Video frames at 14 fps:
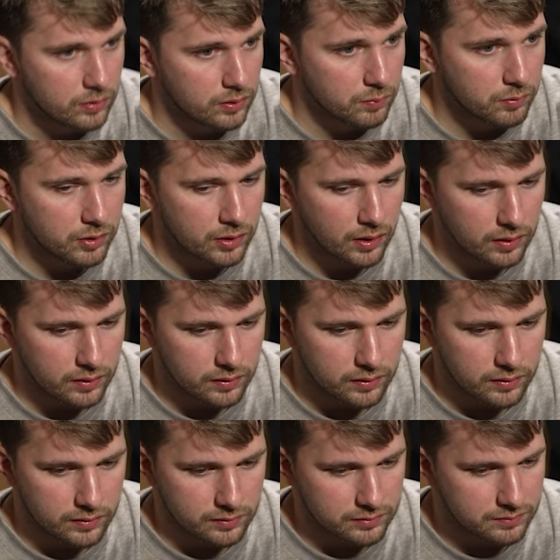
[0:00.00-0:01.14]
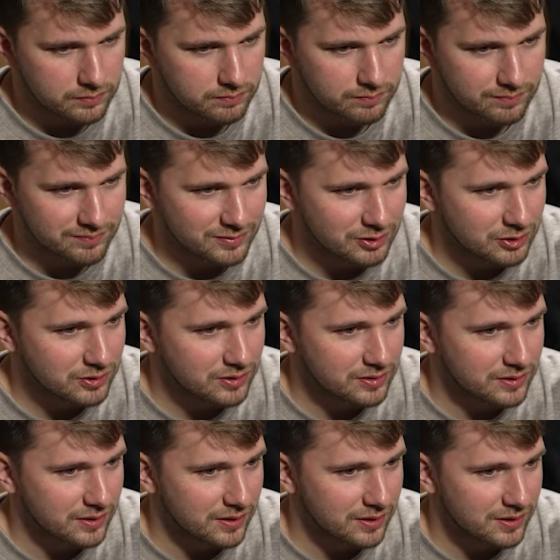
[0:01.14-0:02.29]
I mean,
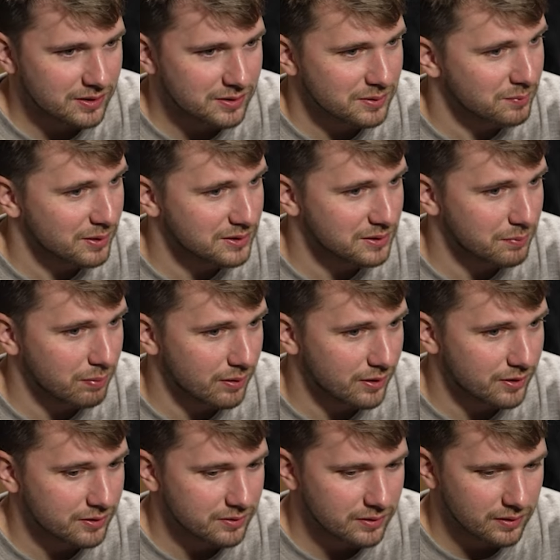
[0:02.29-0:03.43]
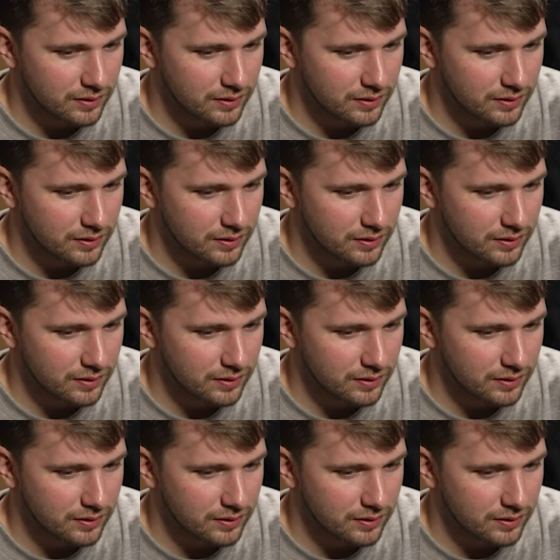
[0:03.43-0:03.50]
yeah, he's an amazing player.